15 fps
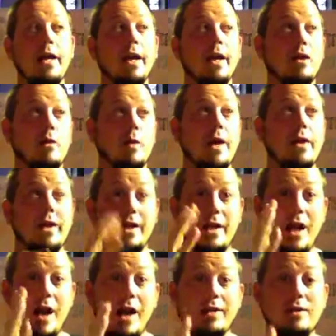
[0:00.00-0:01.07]
in a way that
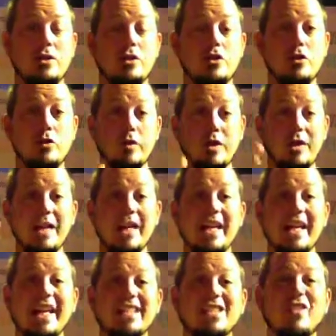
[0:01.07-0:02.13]
constituted
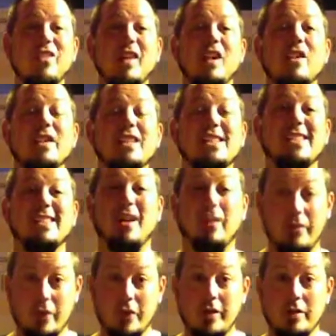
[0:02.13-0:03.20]
his very
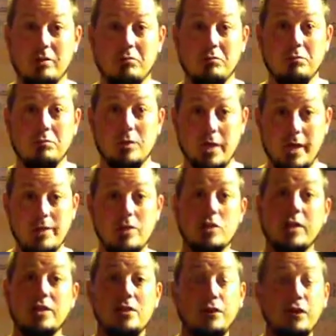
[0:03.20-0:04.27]
selfhood. Okay,
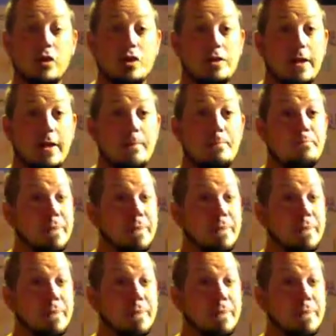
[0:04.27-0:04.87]
so that's the first thing.